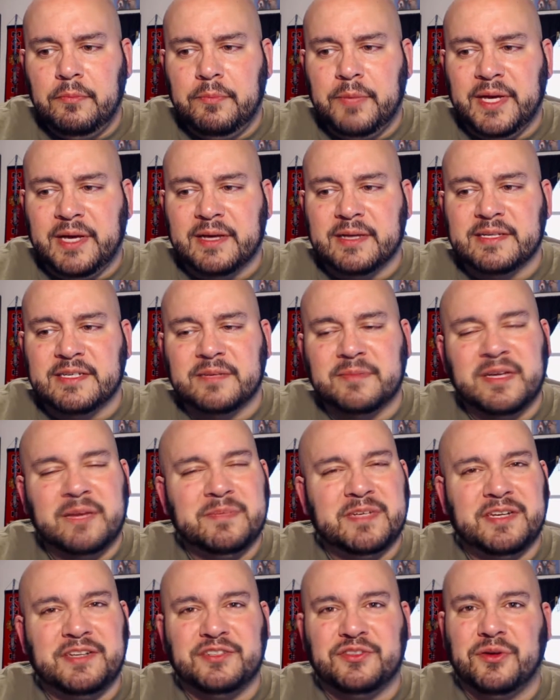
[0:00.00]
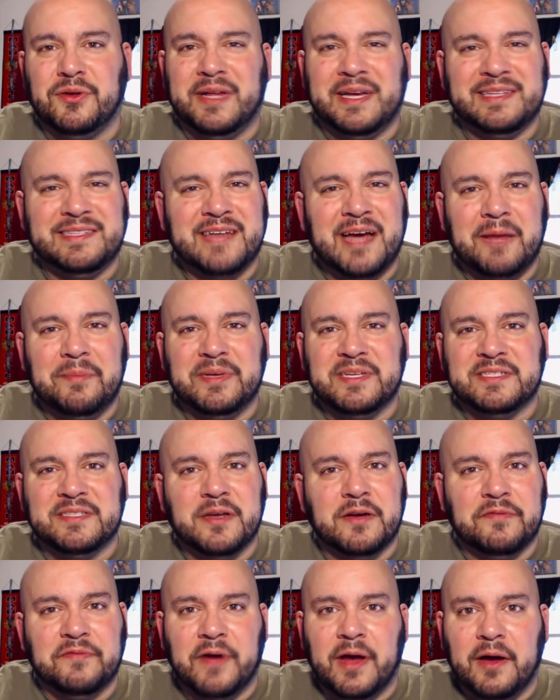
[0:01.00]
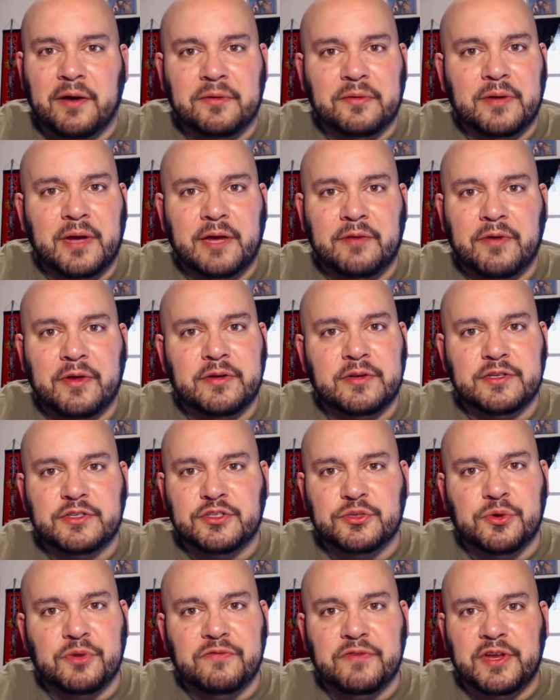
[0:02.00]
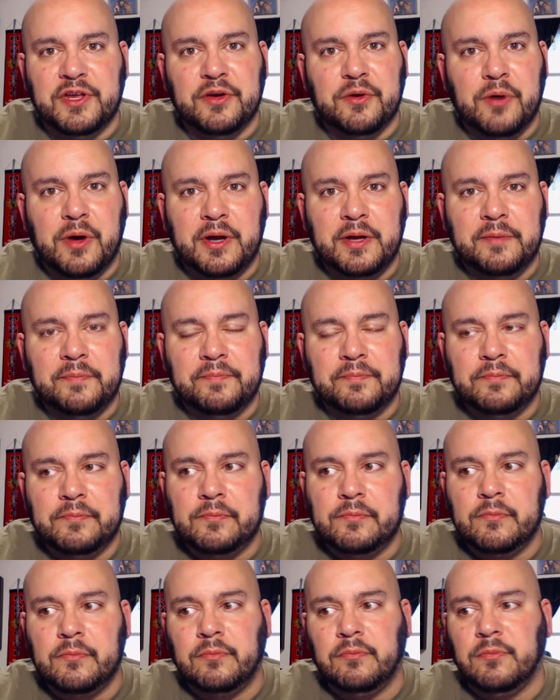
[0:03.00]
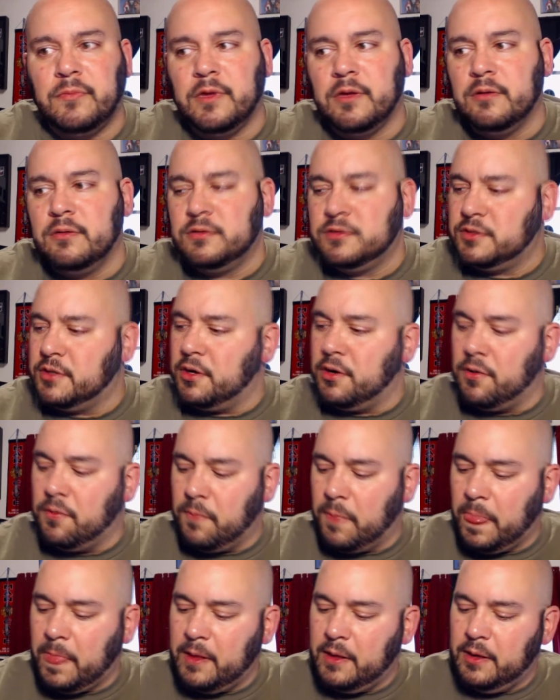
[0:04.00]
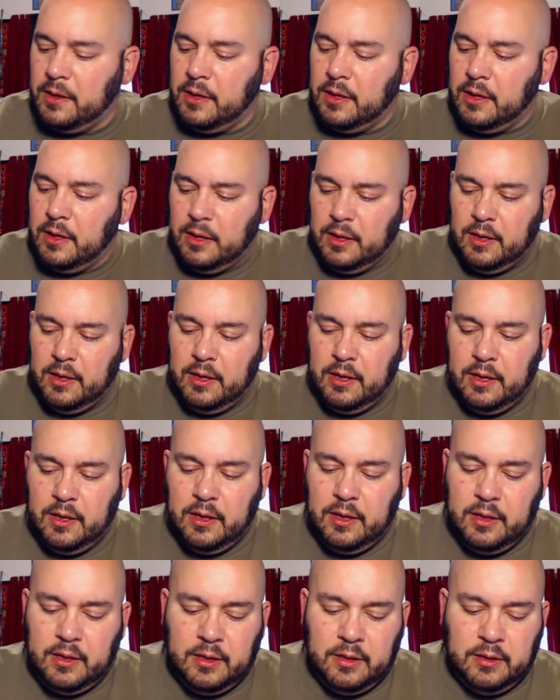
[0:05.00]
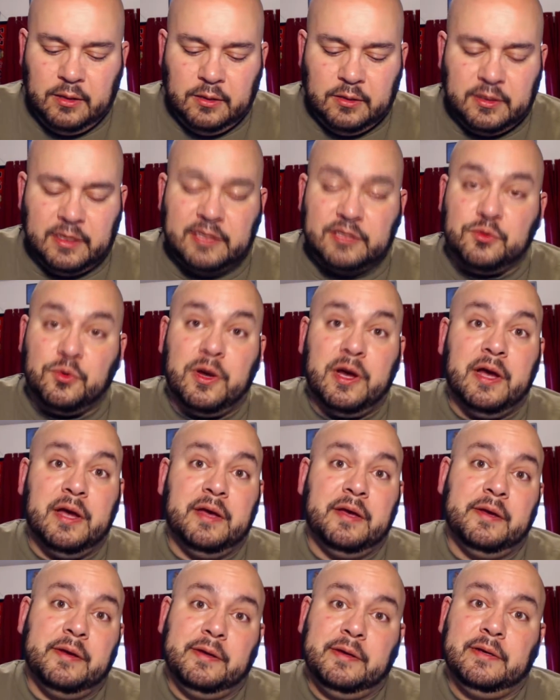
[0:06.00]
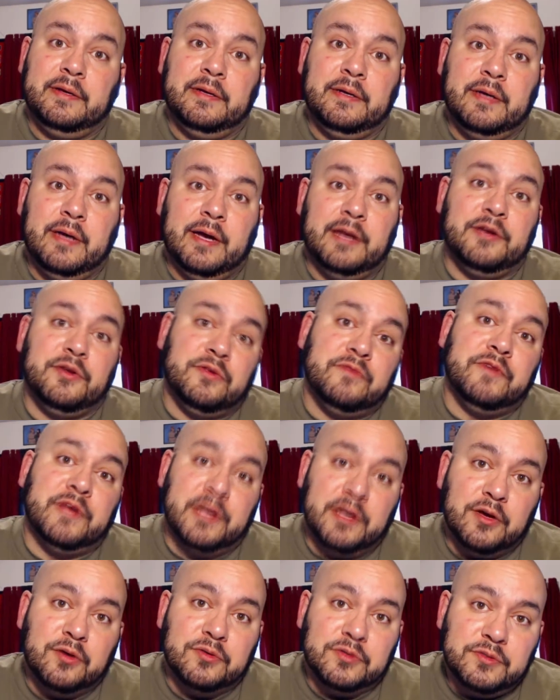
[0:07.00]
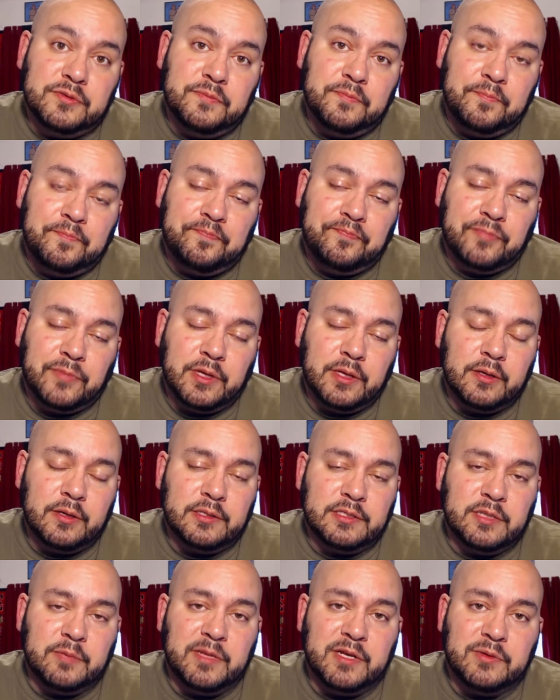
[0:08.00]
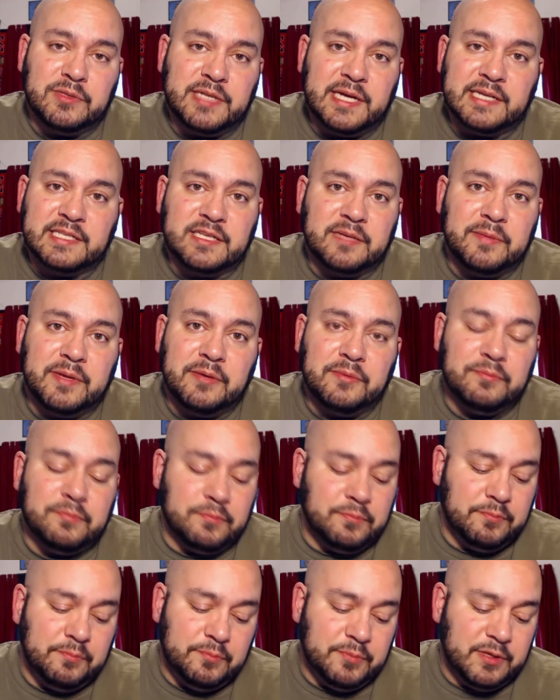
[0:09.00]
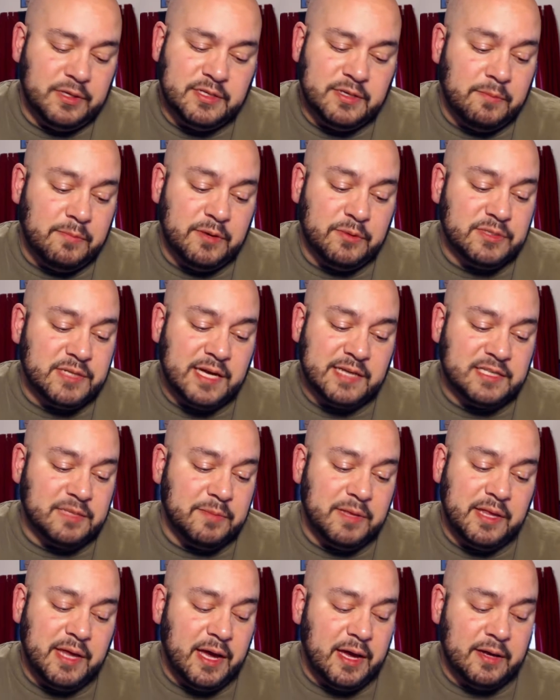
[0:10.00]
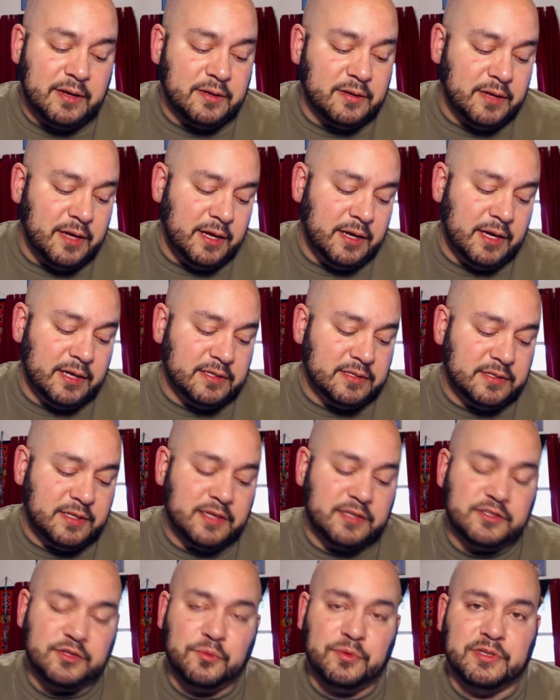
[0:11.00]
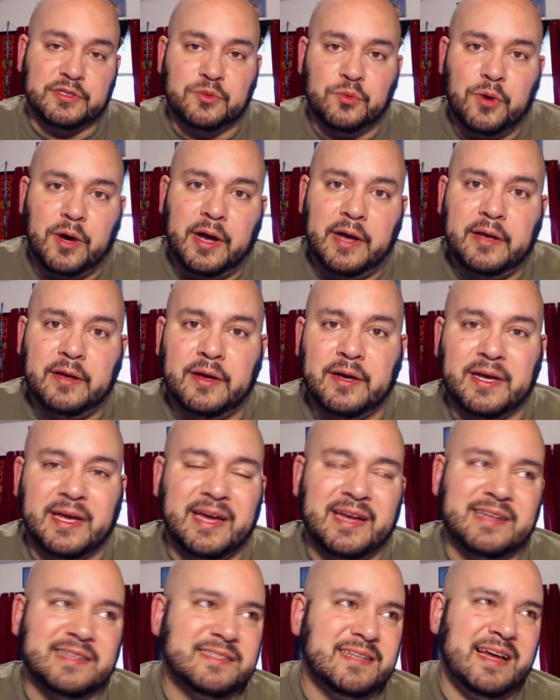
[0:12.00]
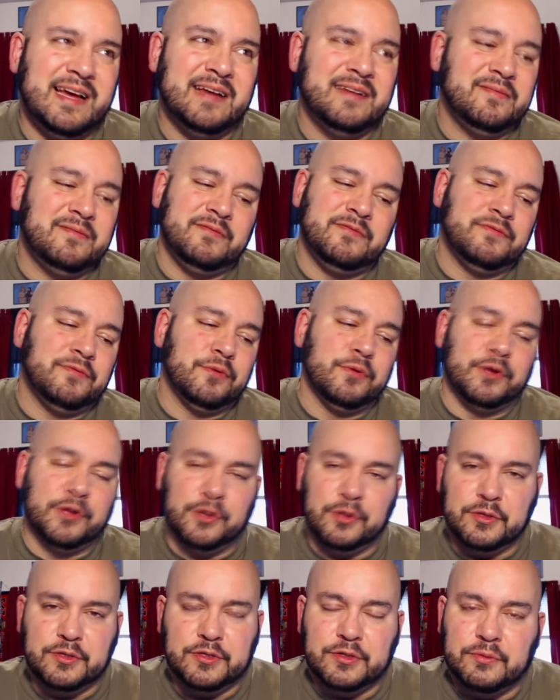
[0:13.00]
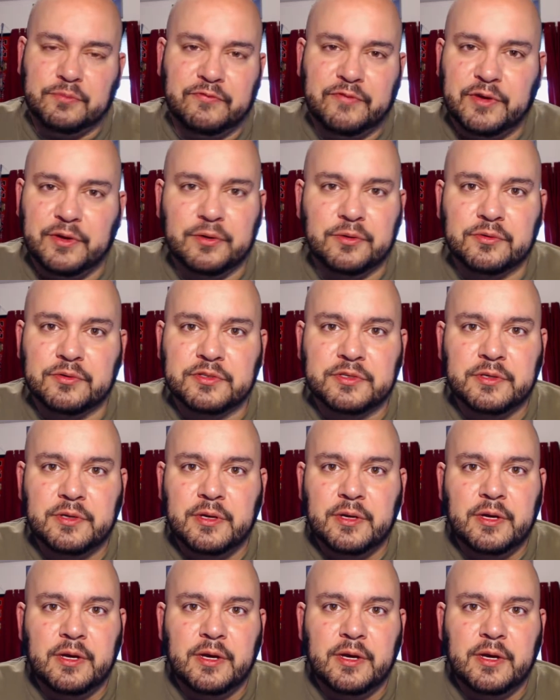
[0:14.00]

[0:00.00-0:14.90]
Because sometimes I just don't like typing stuff out. I'd rather just do a video on it. So that's why I do the videos. Somebody was asking me that, and that's the reason why. Again, it's not for YouTube views.